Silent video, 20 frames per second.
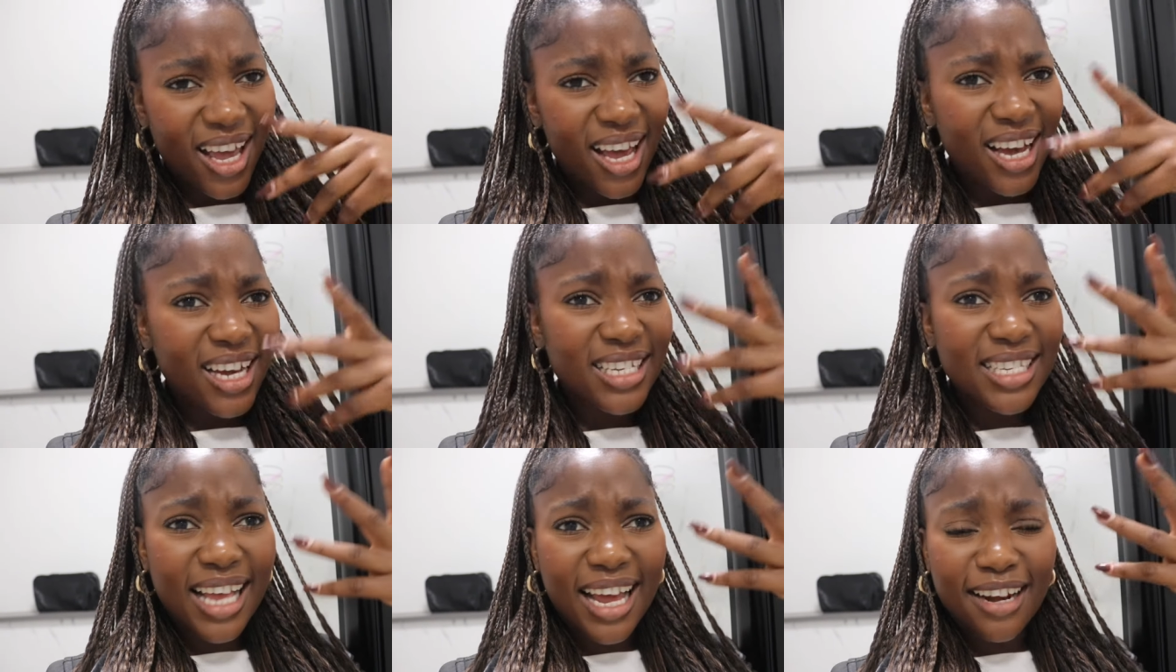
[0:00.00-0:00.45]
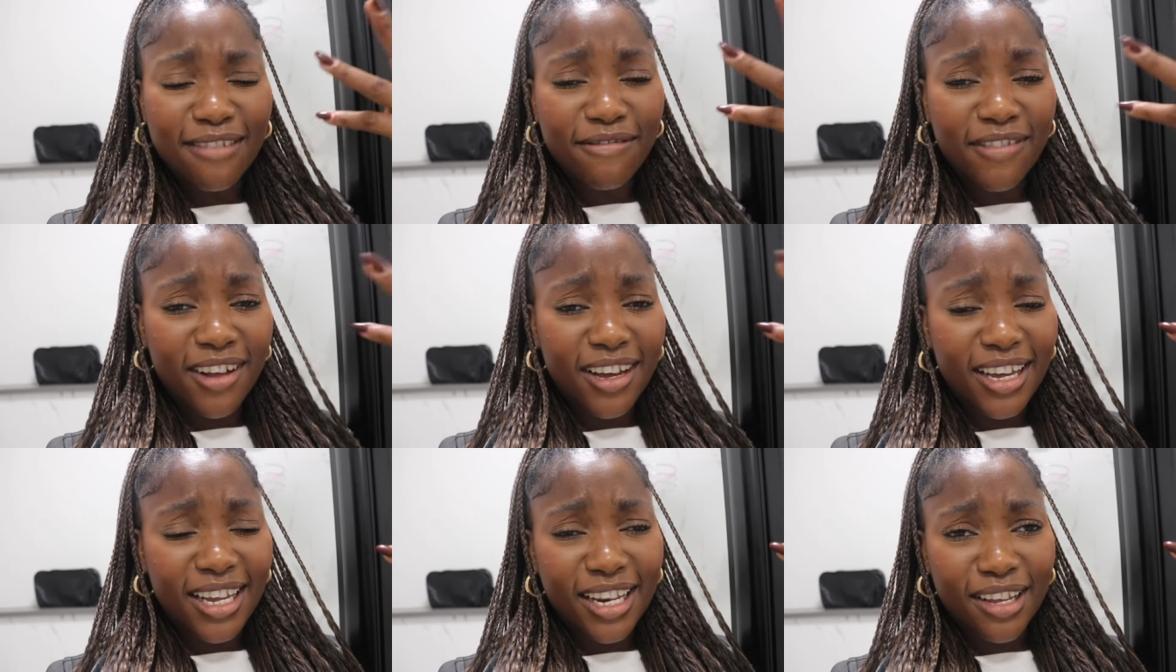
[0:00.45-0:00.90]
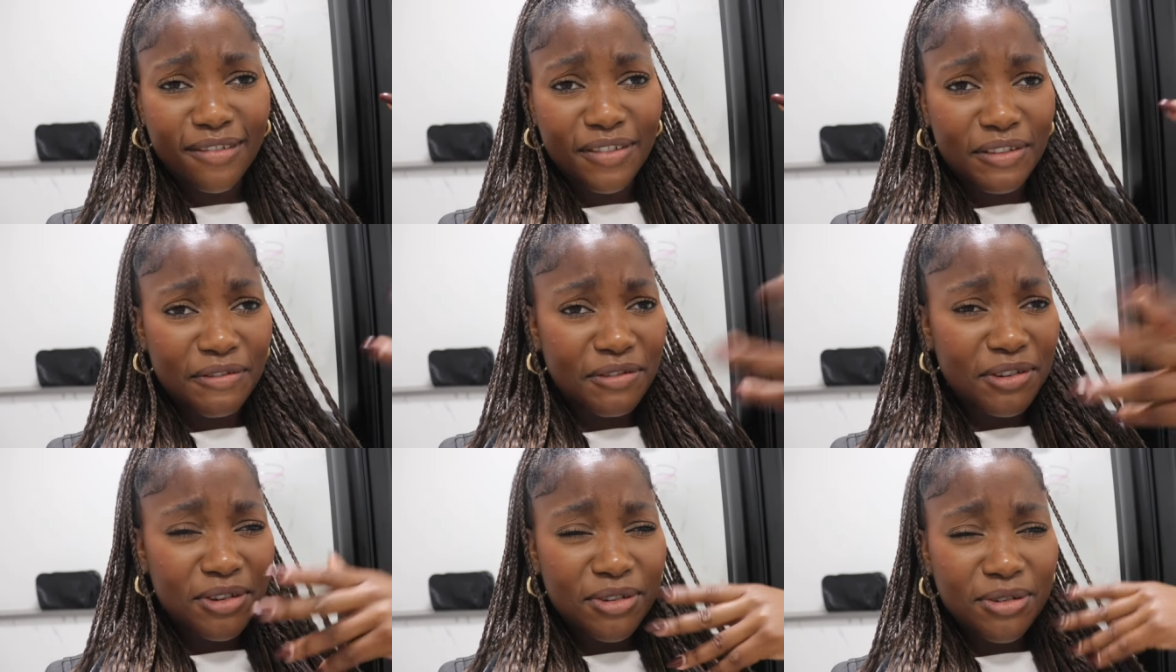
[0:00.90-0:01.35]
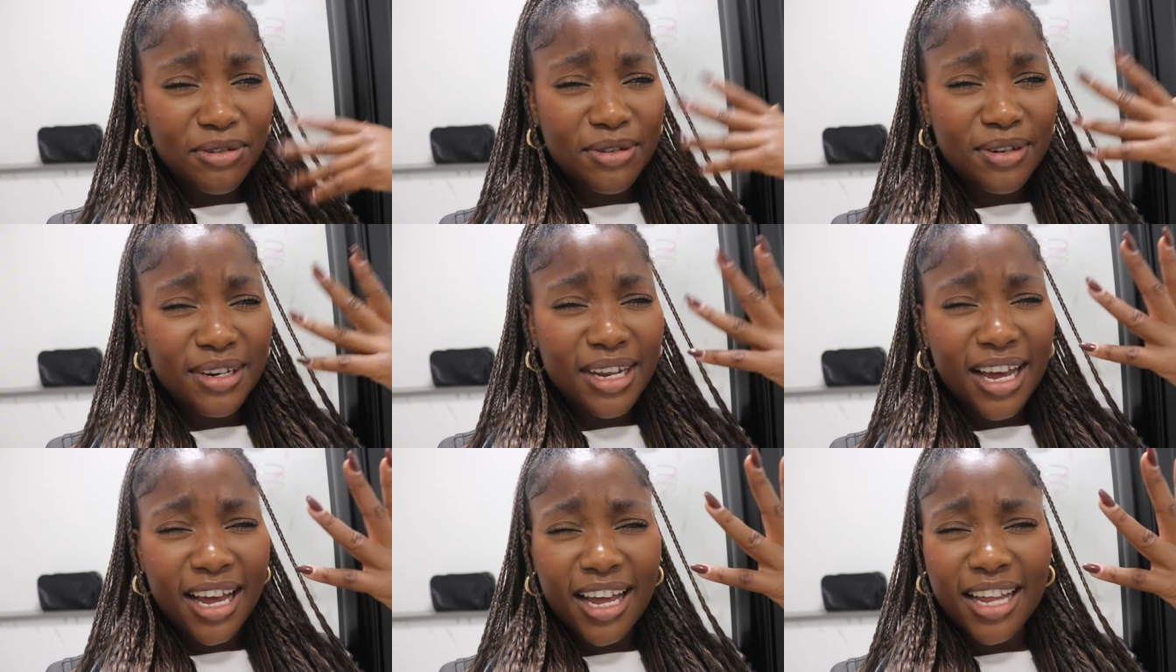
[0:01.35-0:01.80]
because i didn't vlog any of the
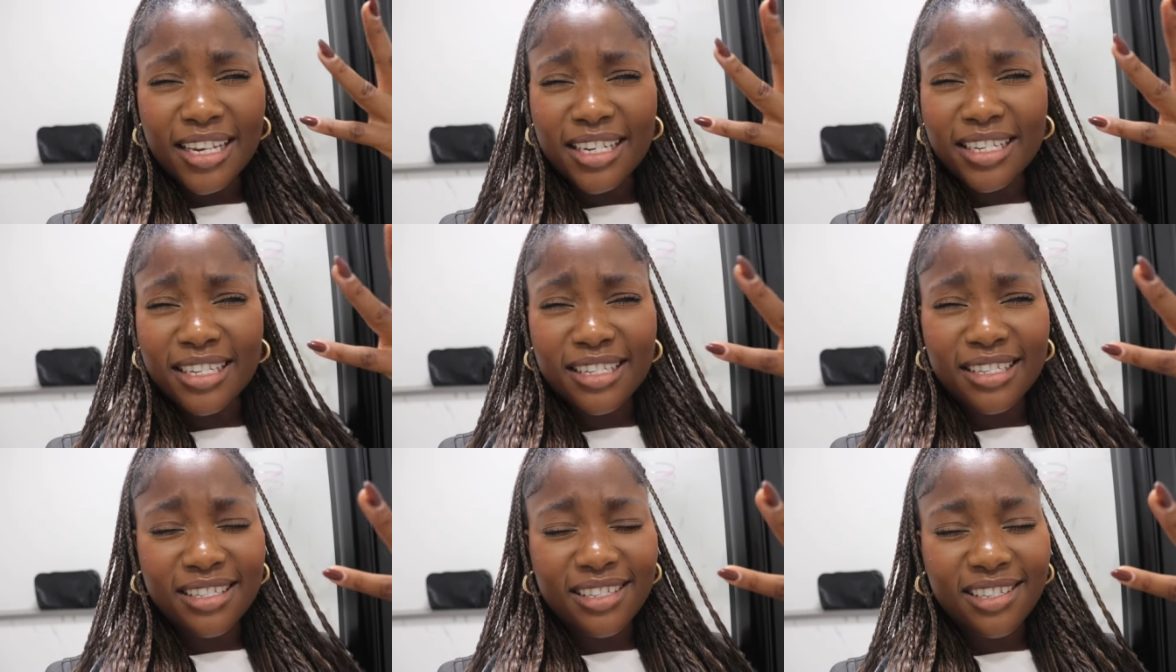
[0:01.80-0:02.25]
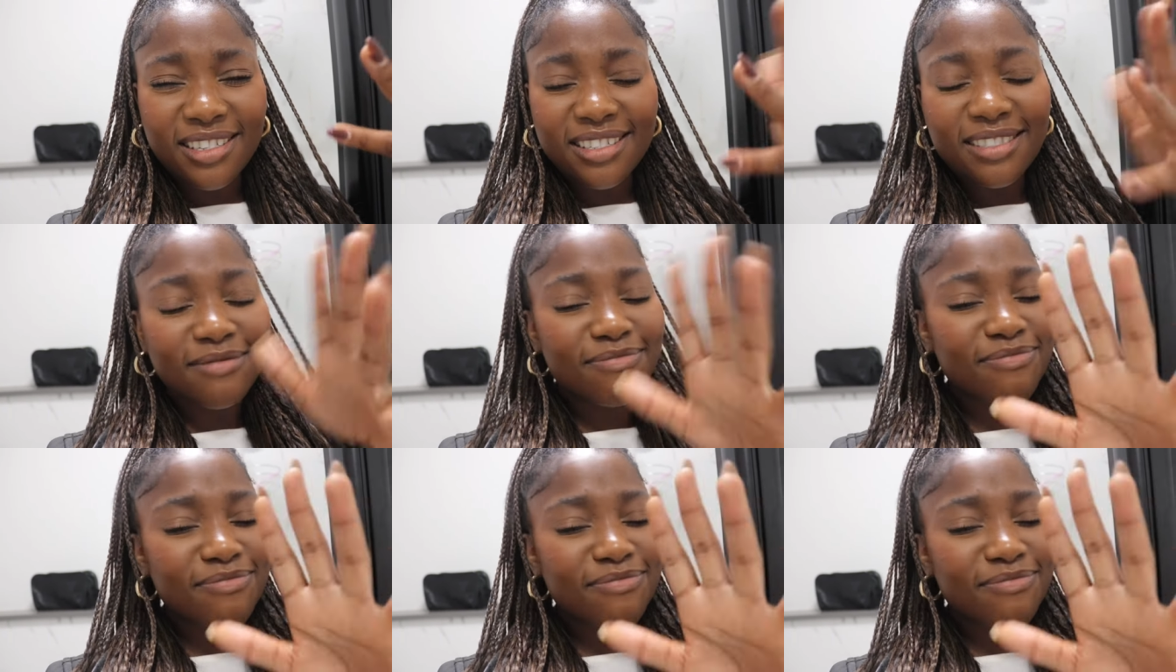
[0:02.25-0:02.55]
food i didn't